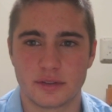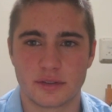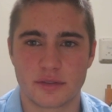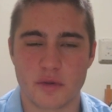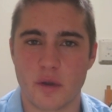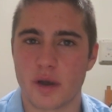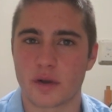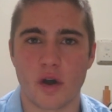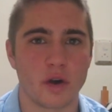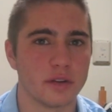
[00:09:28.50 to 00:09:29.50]
throw
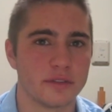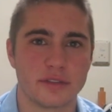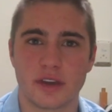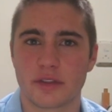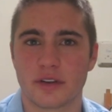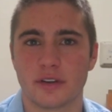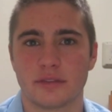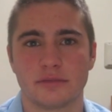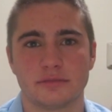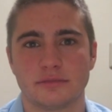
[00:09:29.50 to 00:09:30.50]
out all of the other
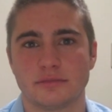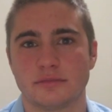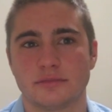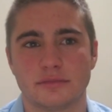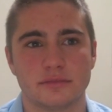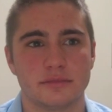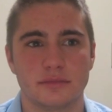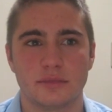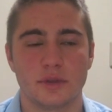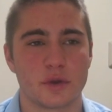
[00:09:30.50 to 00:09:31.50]

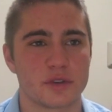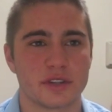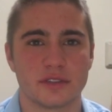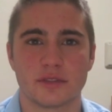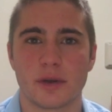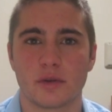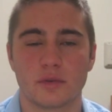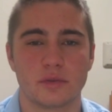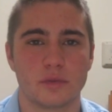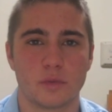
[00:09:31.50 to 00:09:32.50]
notions about
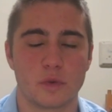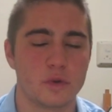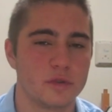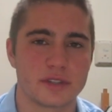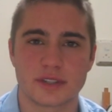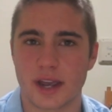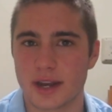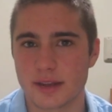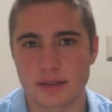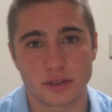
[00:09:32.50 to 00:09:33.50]
who
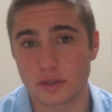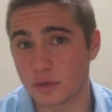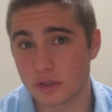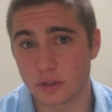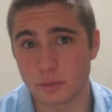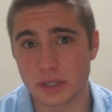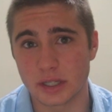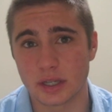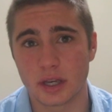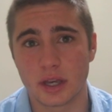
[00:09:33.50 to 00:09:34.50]
society thinks you should be,